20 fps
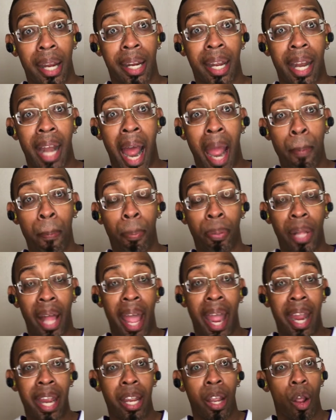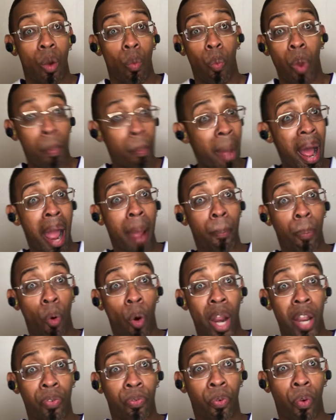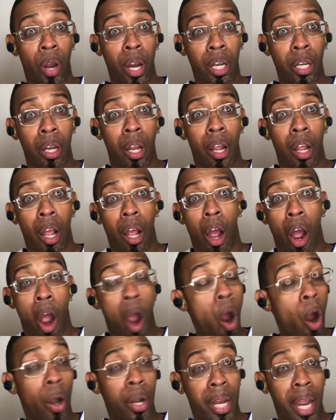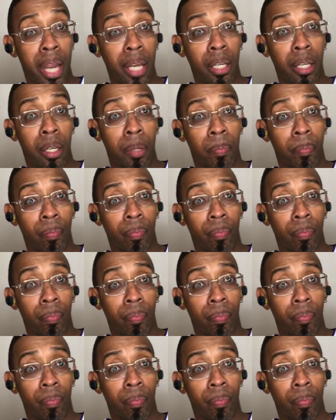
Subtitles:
Can I play with my boyfriend, Harden?